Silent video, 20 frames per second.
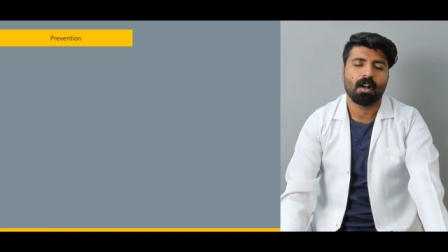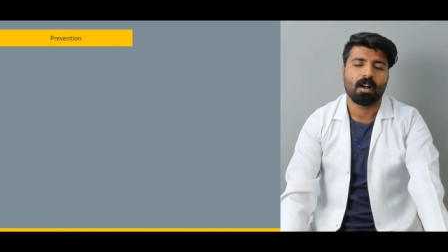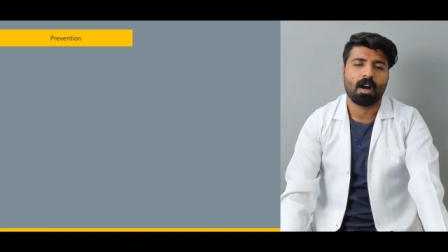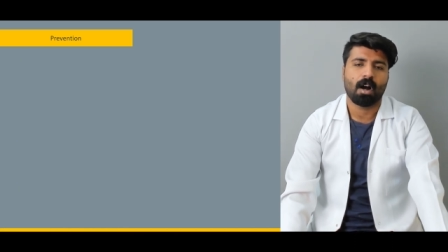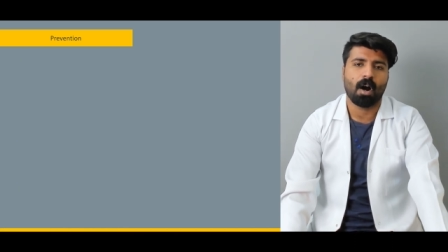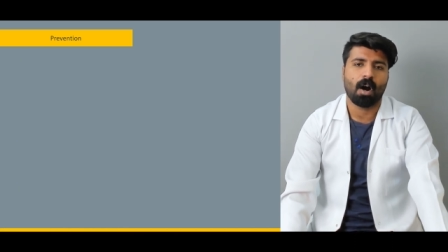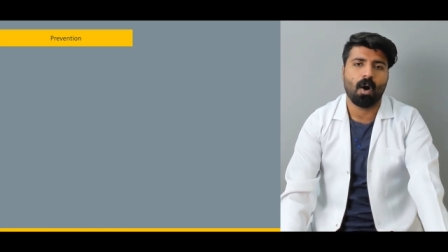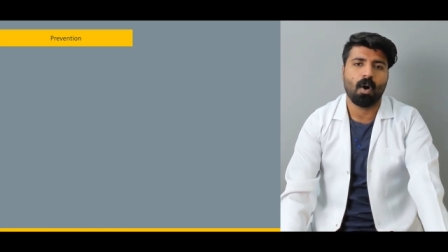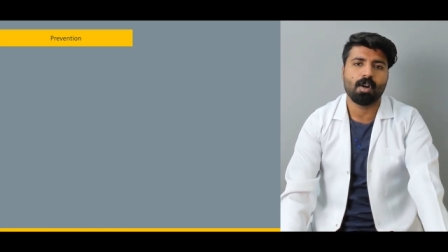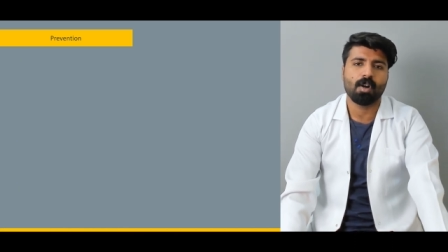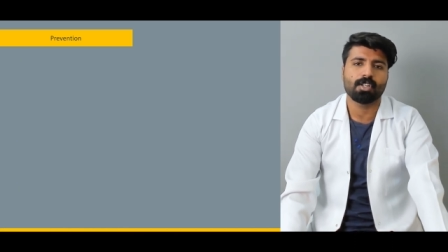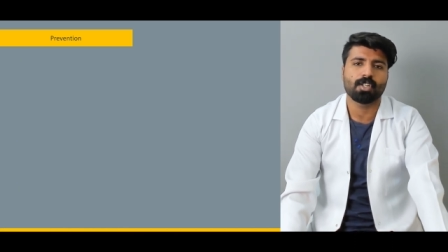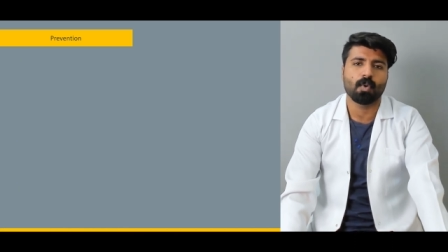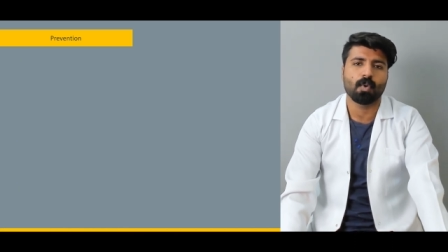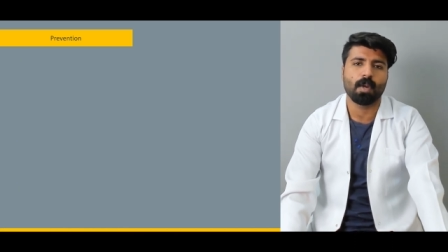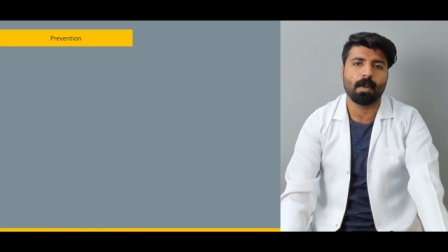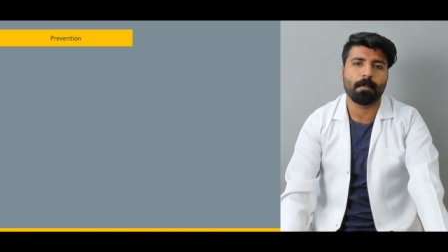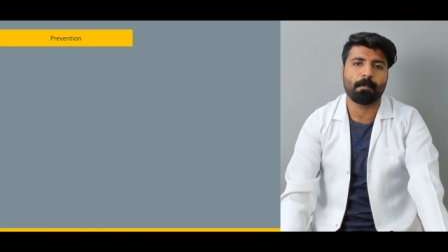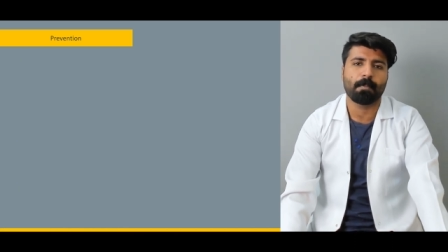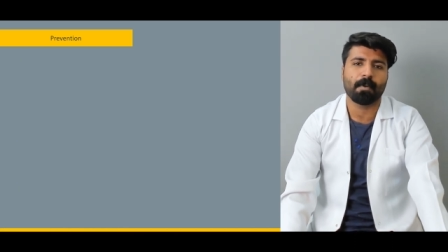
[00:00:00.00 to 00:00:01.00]
How do
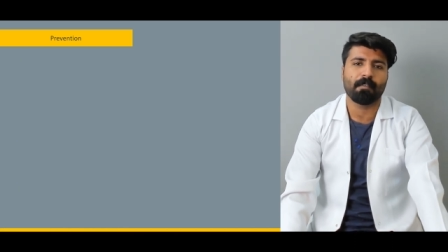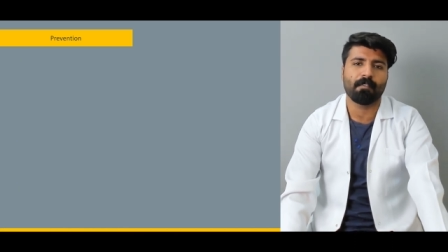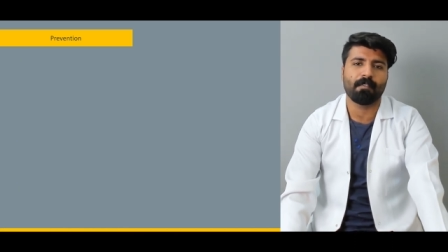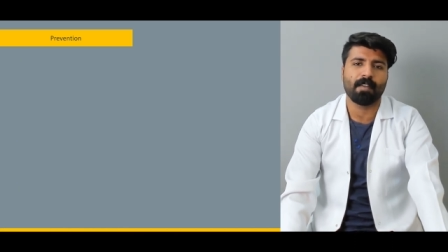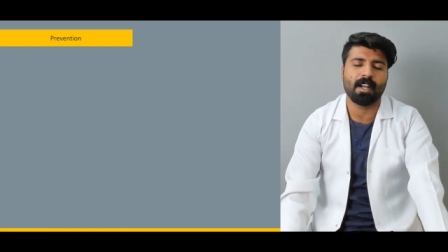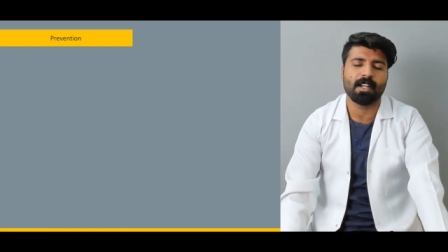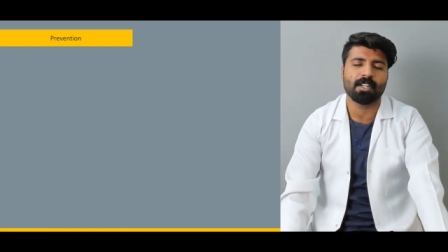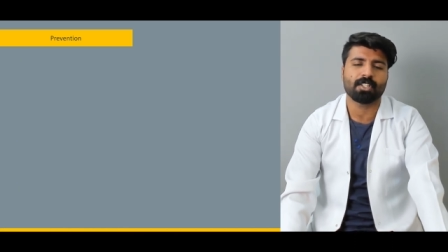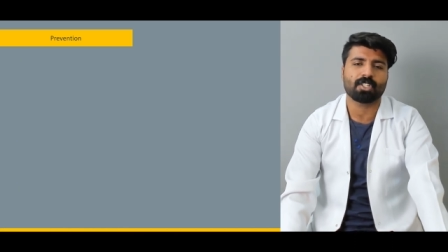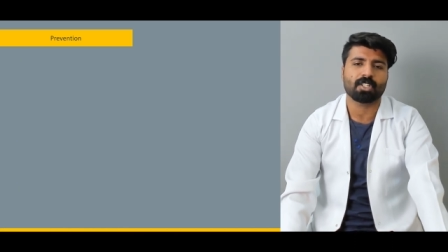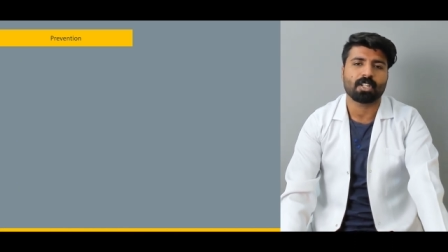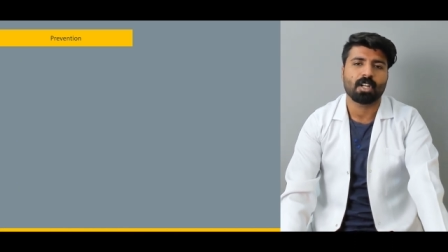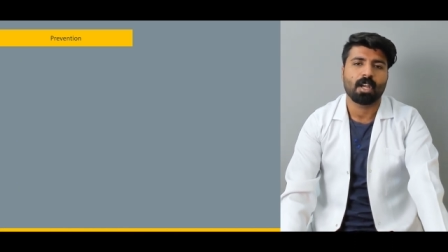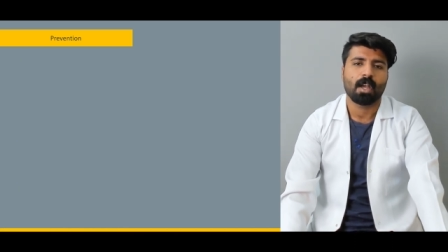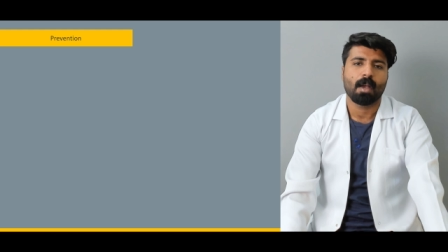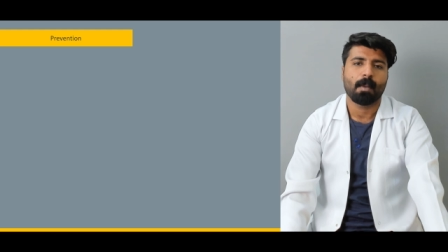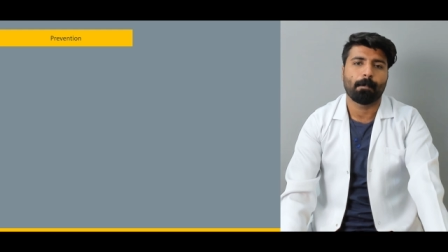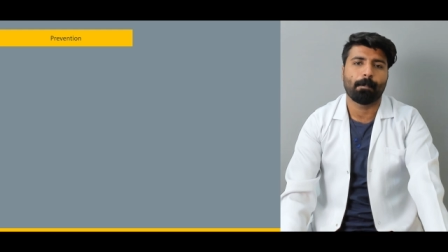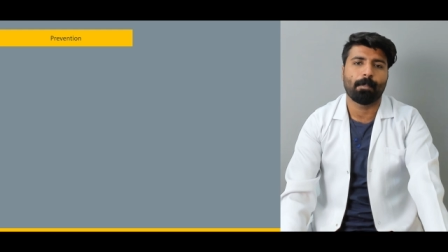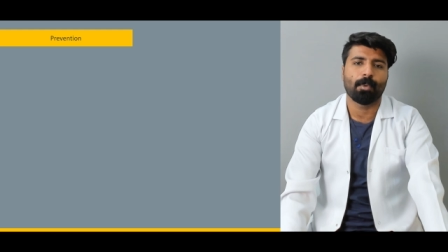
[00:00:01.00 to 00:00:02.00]
we prevent
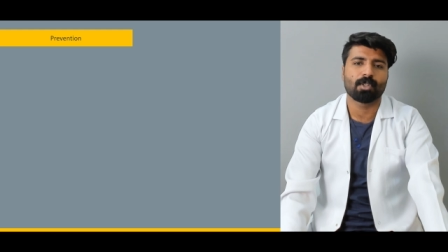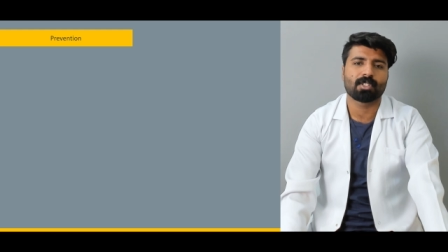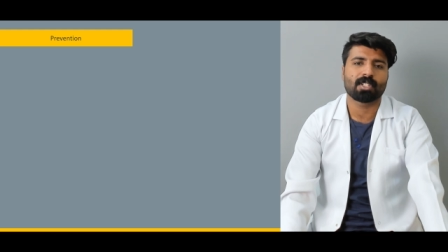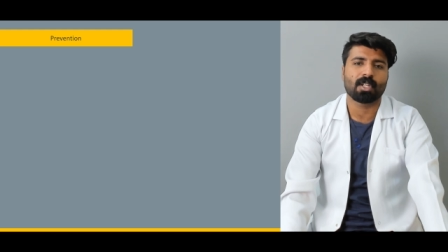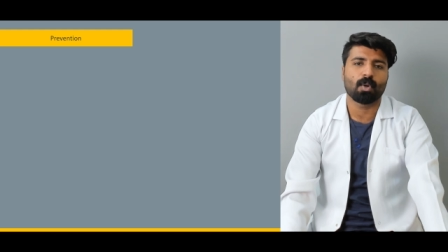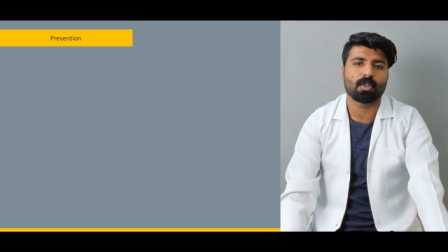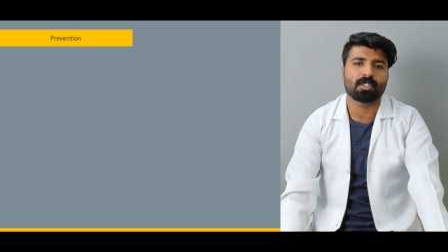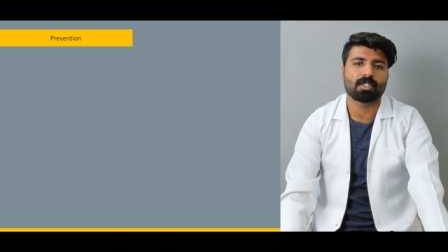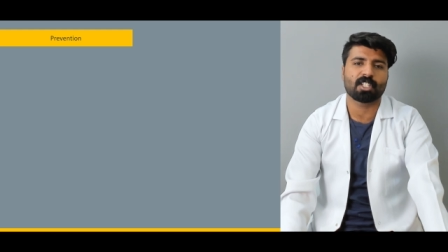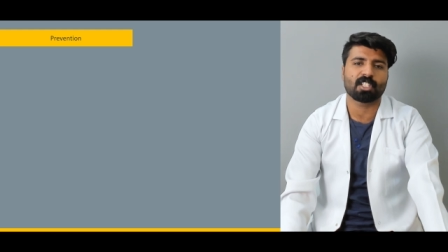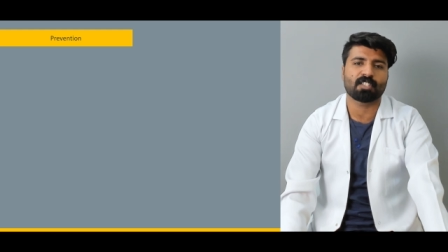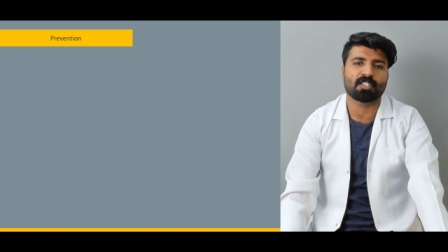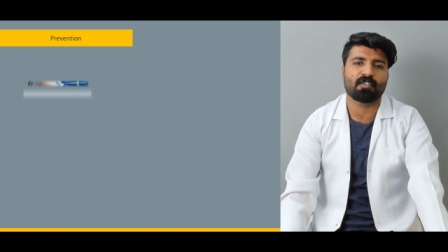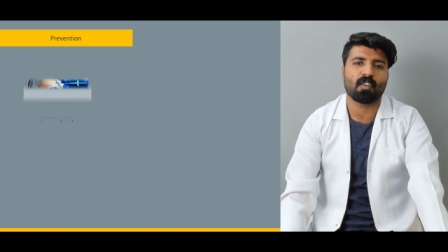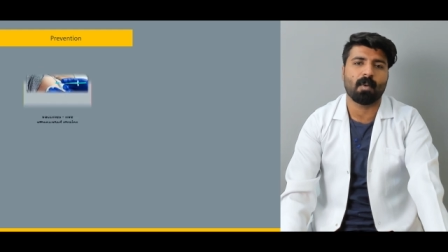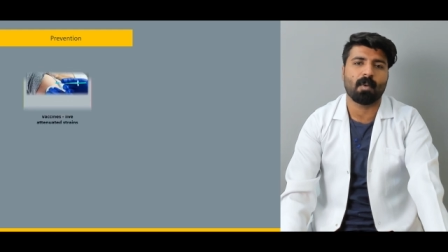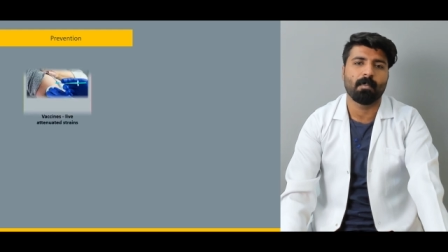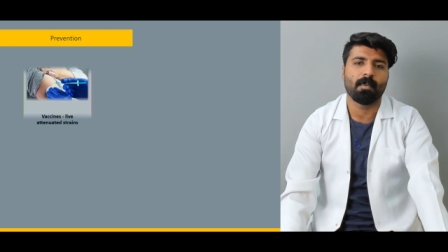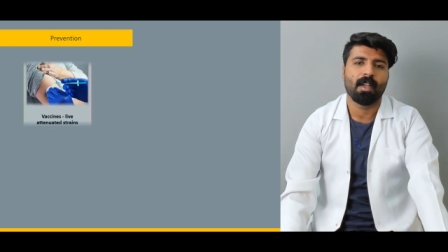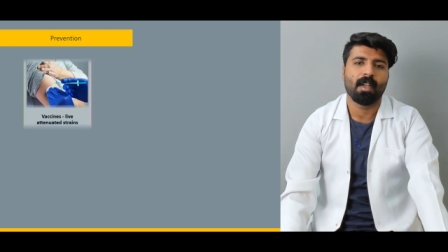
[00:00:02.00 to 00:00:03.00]
brucellosis
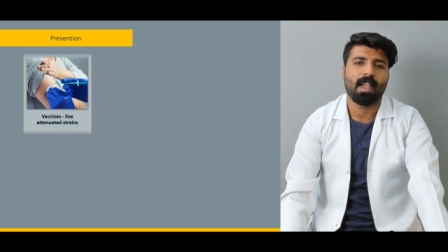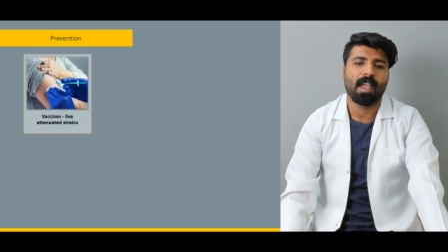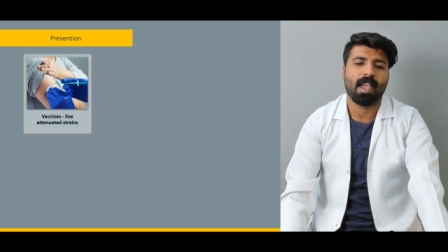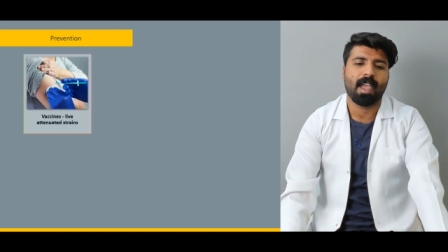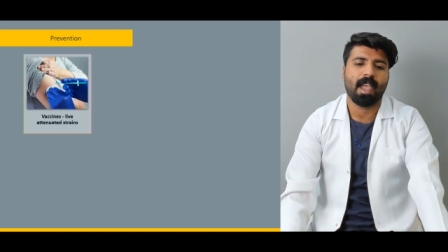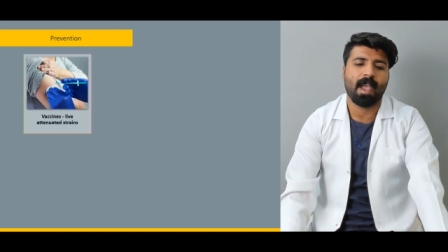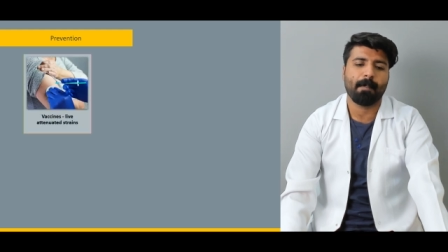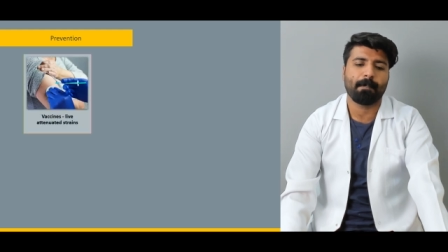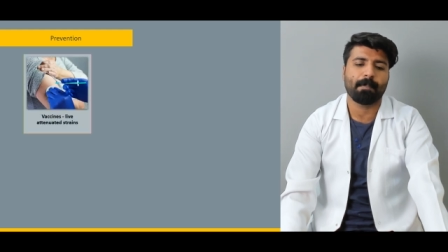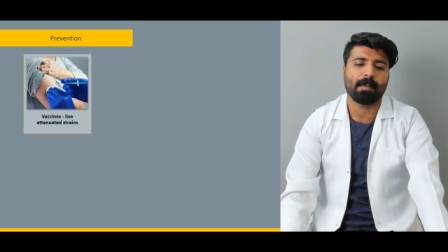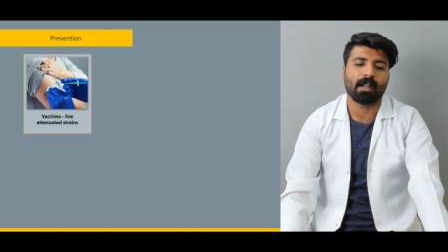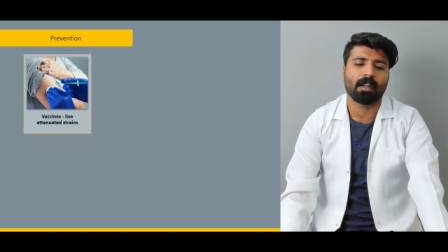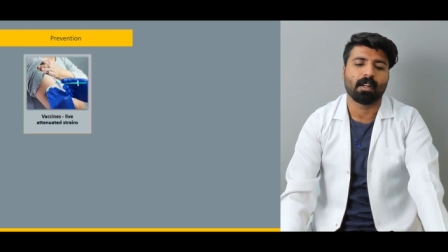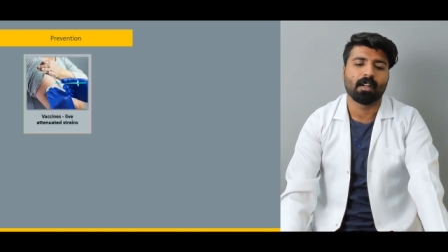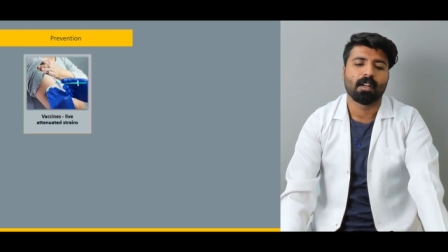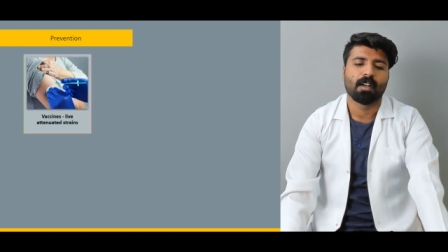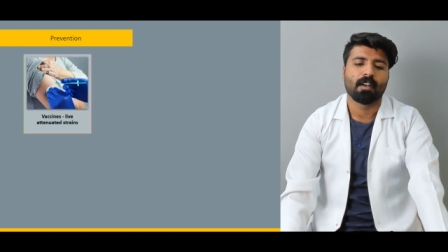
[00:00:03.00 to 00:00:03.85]
from happening?